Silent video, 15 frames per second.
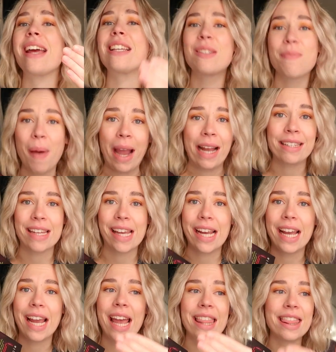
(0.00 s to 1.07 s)

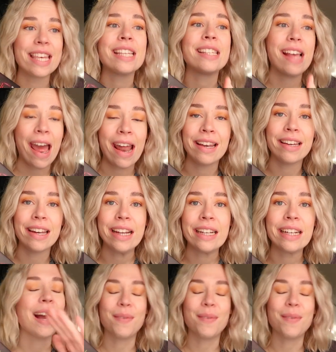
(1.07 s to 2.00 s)
expecting this ending.